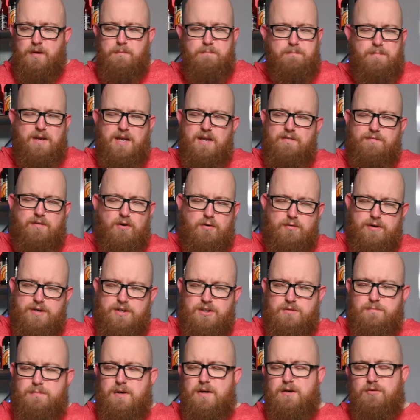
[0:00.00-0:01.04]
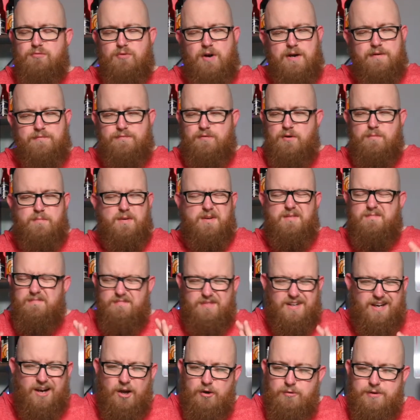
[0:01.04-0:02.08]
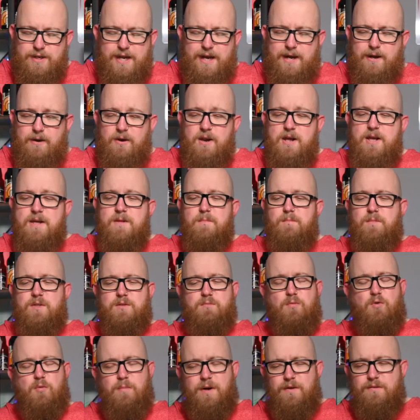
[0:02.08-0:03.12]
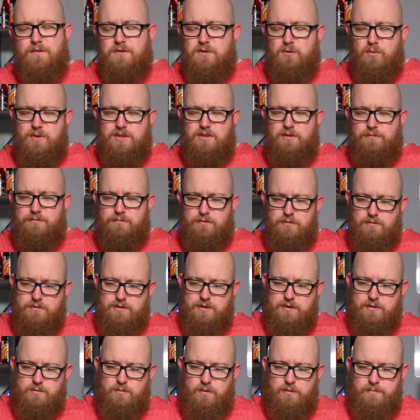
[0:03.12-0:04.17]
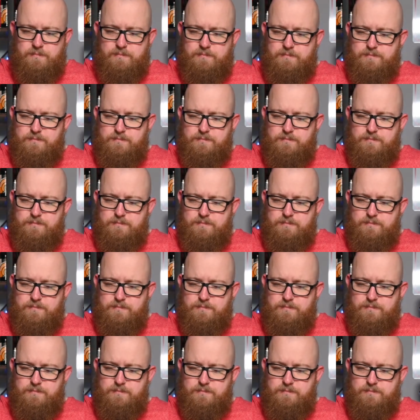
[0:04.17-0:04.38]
bit of orange, bit of grapefruit, but low down. It's more about the sweeter fruits, this one.